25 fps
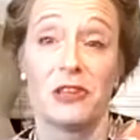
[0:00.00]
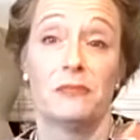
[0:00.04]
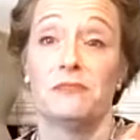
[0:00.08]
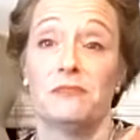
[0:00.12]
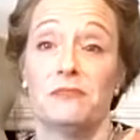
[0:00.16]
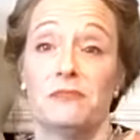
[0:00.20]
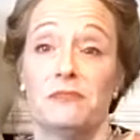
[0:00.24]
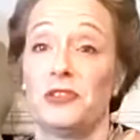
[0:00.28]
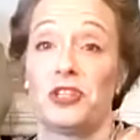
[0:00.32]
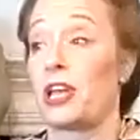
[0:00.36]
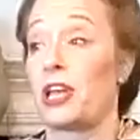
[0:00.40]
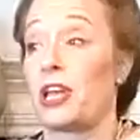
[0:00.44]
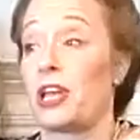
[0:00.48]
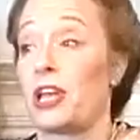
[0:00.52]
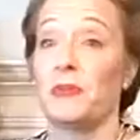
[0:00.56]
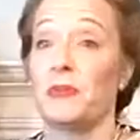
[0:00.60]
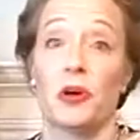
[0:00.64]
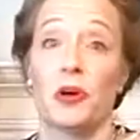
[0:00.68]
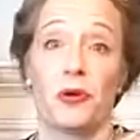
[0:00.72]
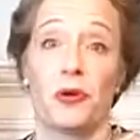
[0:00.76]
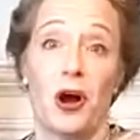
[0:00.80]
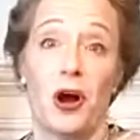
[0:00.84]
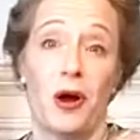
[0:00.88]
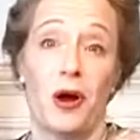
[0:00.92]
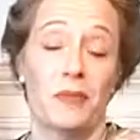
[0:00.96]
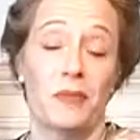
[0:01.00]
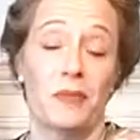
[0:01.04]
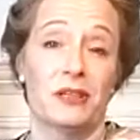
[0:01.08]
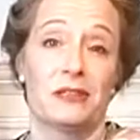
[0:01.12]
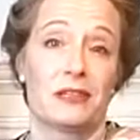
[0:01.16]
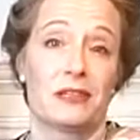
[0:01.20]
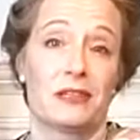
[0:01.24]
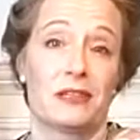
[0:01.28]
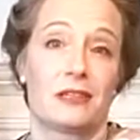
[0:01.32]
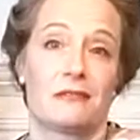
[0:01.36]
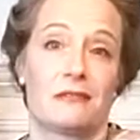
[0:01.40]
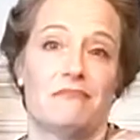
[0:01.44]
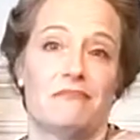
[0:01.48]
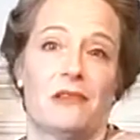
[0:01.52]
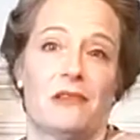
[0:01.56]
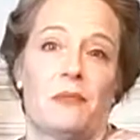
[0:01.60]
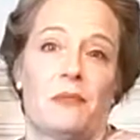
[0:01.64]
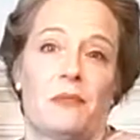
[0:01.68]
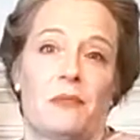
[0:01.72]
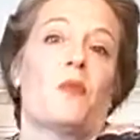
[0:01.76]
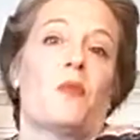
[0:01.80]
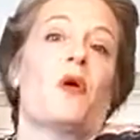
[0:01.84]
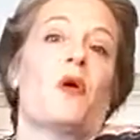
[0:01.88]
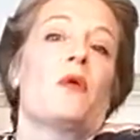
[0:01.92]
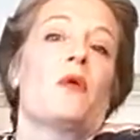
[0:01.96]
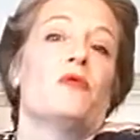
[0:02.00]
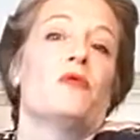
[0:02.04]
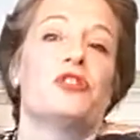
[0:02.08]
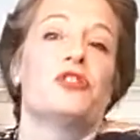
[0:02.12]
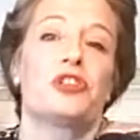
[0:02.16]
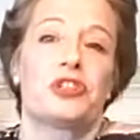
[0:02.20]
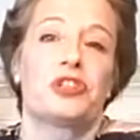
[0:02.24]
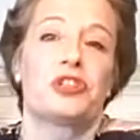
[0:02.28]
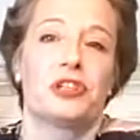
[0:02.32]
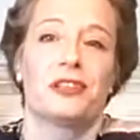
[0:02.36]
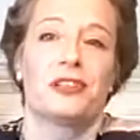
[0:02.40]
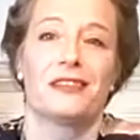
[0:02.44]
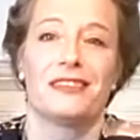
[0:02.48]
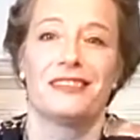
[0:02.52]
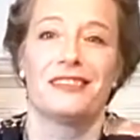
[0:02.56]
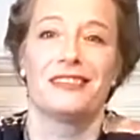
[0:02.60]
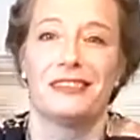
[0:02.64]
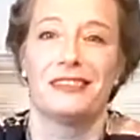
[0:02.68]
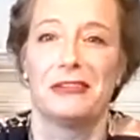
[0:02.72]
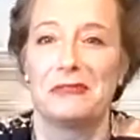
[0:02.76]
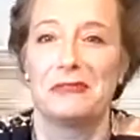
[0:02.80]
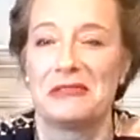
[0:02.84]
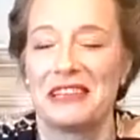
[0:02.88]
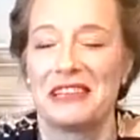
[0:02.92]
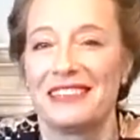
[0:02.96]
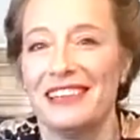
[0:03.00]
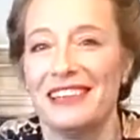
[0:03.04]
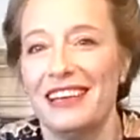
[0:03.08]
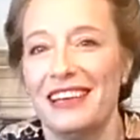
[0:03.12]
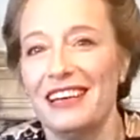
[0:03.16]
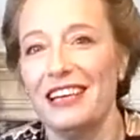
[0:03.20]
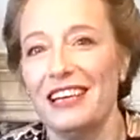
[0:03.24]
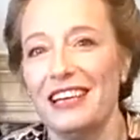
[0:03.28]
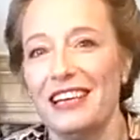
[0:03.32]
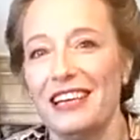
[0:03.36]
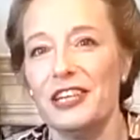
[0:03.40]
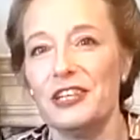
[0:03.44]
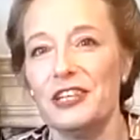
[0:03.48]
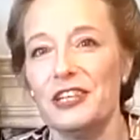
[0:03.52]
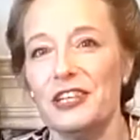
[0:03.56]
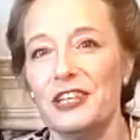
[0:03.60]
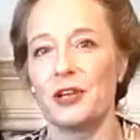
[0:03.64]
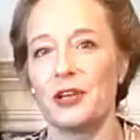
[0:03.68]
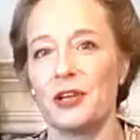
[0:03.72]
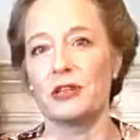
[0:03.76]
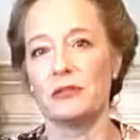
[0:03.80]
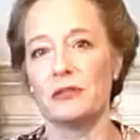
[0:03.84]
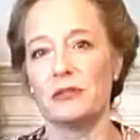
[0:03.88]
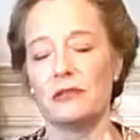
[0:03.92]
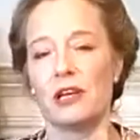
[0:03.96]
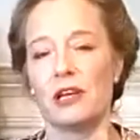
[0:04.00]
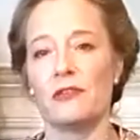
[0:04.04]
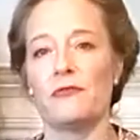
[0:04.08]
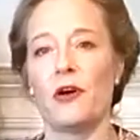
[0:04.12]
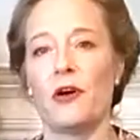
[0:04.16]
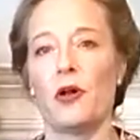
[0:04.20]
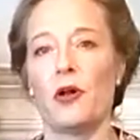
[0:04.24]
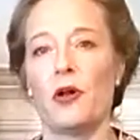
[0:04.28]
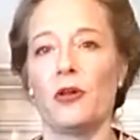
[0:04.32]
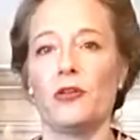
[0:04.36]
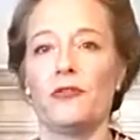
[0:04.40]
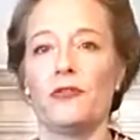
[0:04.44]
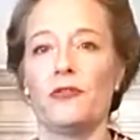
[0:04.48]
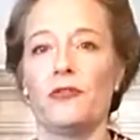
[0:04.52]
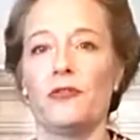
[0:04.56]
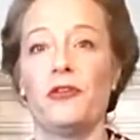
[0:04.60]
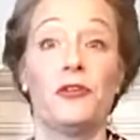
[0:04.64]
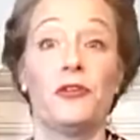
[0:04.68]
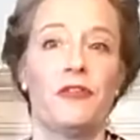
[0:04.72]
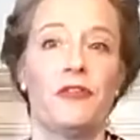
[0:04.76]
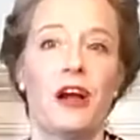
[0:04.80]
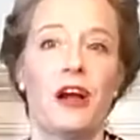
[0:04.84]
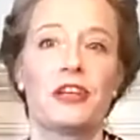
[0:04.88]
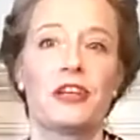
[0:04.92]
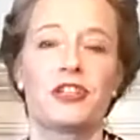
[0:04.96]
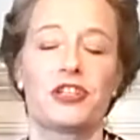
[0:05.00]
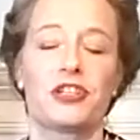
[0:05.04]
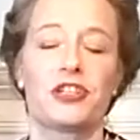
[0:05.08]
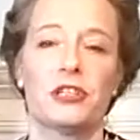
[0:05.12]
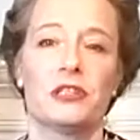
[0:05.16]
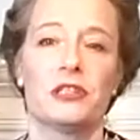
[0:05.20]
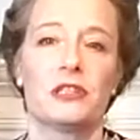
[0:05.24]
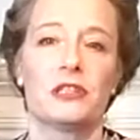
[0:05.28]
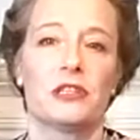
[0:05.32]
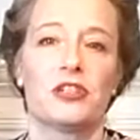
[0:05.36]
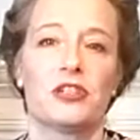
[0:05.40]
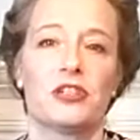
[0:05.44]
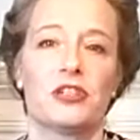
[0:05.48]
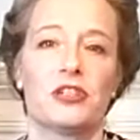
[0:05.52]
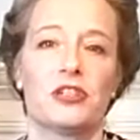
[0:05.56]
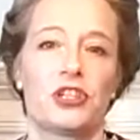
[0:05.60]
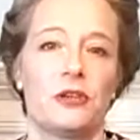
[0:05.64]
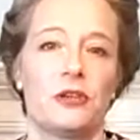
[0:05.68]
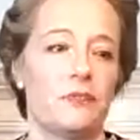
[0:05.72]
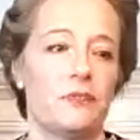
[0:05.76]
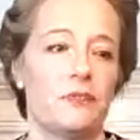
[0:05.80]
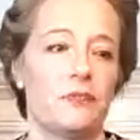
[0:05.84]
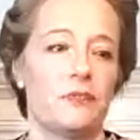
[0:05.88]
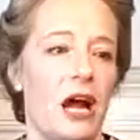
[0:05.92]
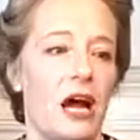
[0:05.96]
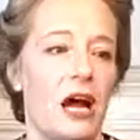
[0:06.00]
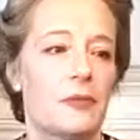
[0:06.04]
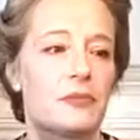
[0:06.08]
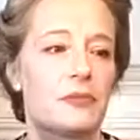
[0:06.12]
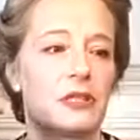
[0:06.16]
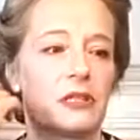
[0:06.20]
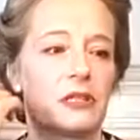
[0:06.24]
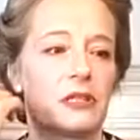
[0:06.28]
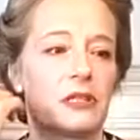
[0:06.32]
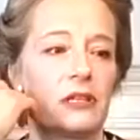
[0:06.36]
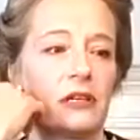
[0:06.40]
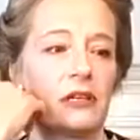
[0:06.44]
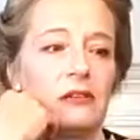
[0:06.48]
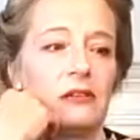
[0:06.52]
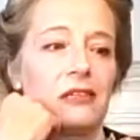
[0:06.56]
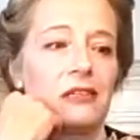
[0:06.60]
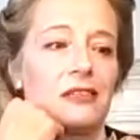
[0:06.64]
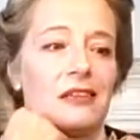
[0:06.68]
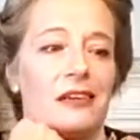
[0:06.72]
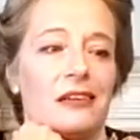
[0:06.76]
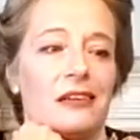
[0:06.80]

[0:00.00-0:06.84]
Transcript: she kept no garments. I mean, why would she? That, you know, that she would evolve her fashions, and she perhaps didn't,